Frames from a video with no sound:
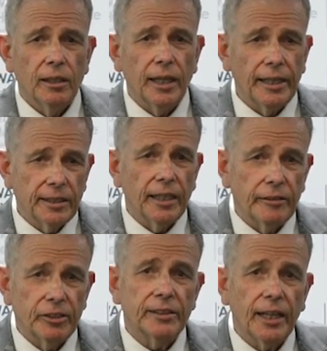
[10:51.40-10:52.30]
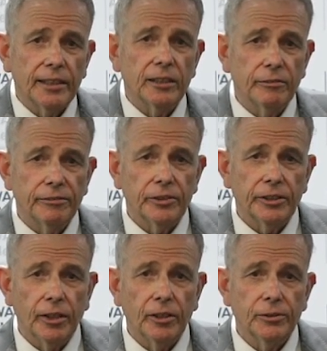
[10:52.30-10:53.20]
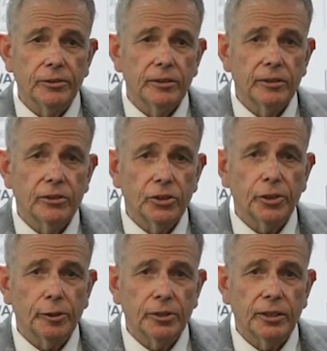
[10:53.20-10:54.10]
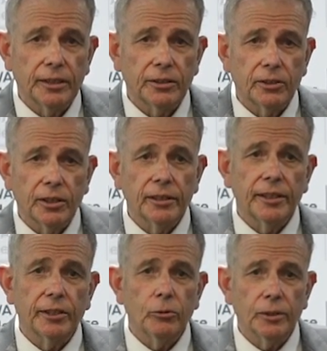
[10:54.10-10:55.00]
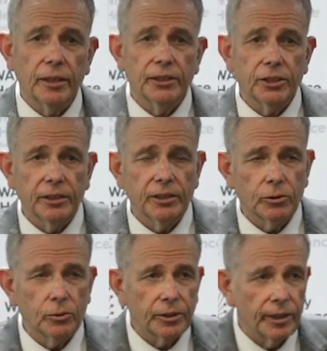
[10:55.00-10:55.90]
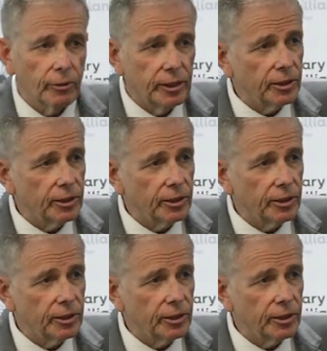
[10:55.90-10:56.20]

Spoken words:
has to have it tailored for their own circumstances. So the care coordination needs to work that way.